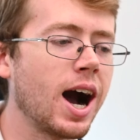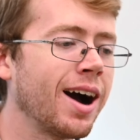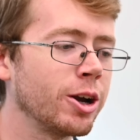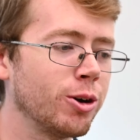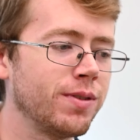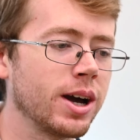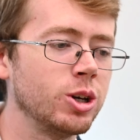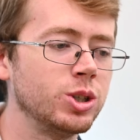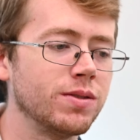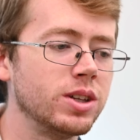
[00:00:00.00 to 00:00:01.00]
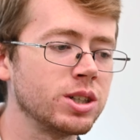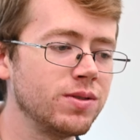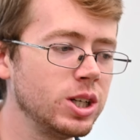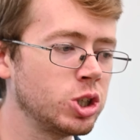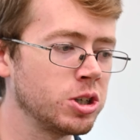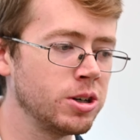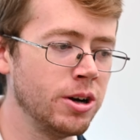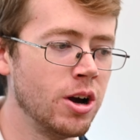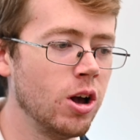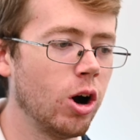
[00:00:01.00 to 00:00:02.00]
higher values of this
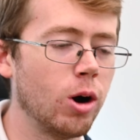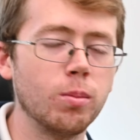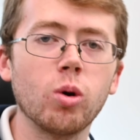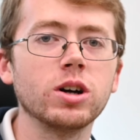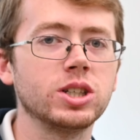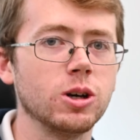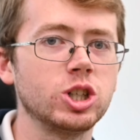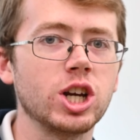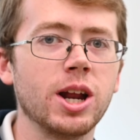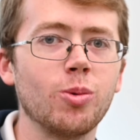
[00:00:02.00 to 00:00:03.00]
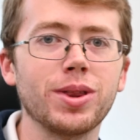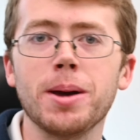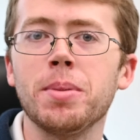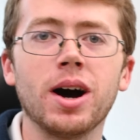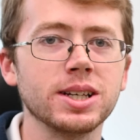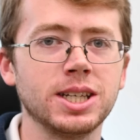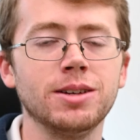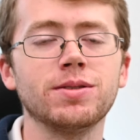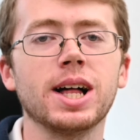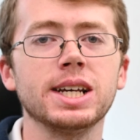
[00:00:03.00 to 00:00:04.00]
feature are more associated with a
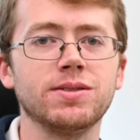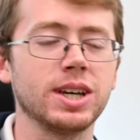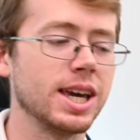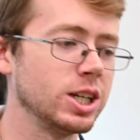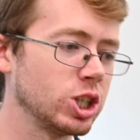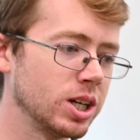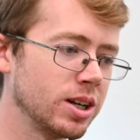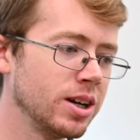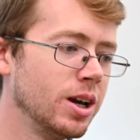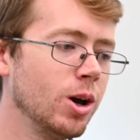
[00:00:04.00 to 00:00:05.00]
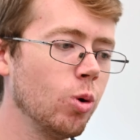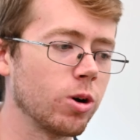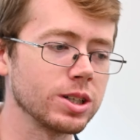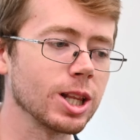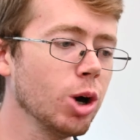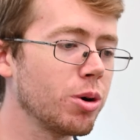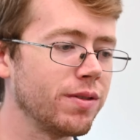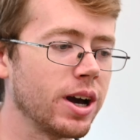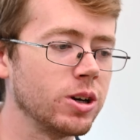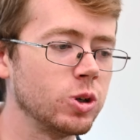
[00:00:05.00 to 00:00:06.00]
positive classification, whereas lower
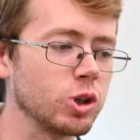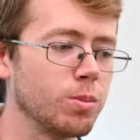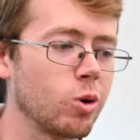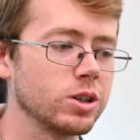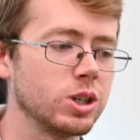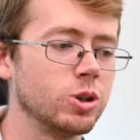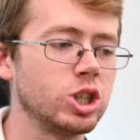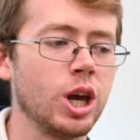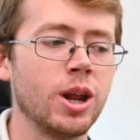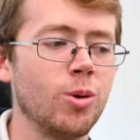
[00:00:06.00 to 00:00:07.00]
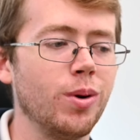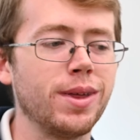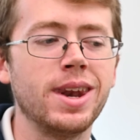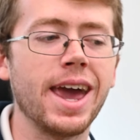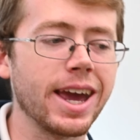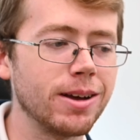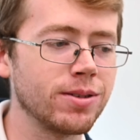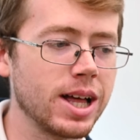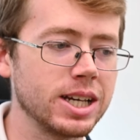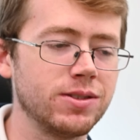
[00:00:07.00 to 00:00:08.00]
values are more associated with a
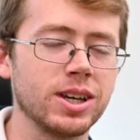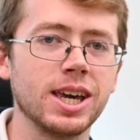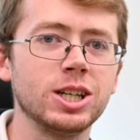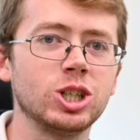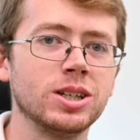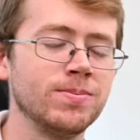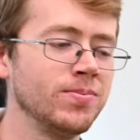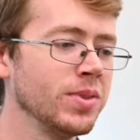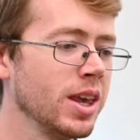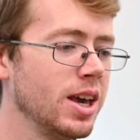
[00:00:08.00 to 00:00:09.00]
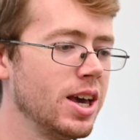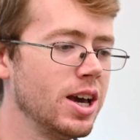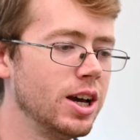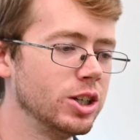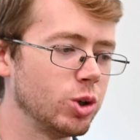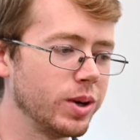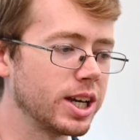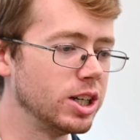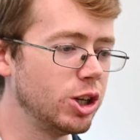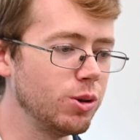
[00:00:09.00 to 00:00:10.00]
negative classification. So we
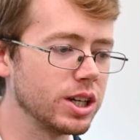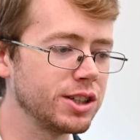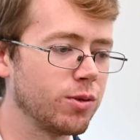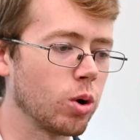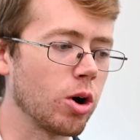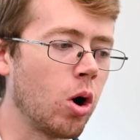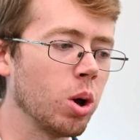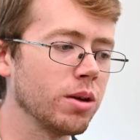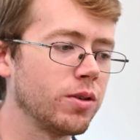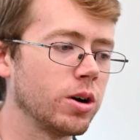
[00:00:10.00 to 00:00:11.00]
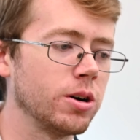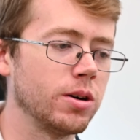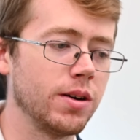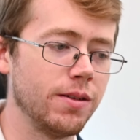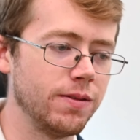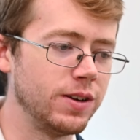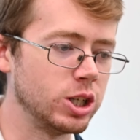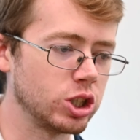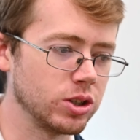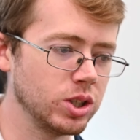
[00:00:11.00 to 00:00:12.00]
can do this for all of our
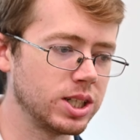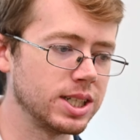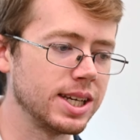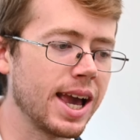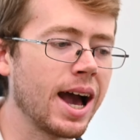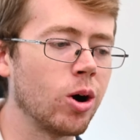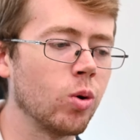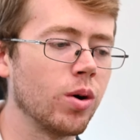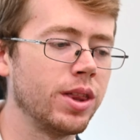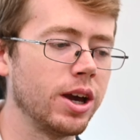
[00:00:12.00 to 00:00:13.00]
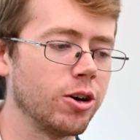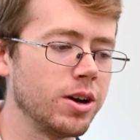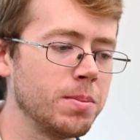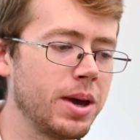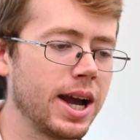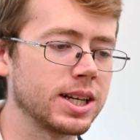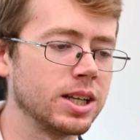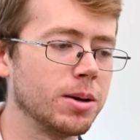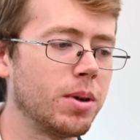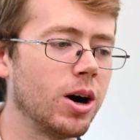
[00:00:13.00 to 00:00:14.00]
features to see how they are
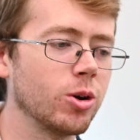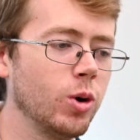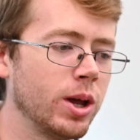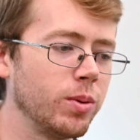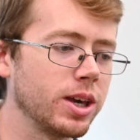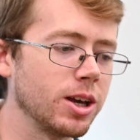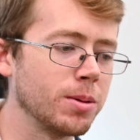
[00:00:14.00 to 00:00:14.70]
impacting the model, and we can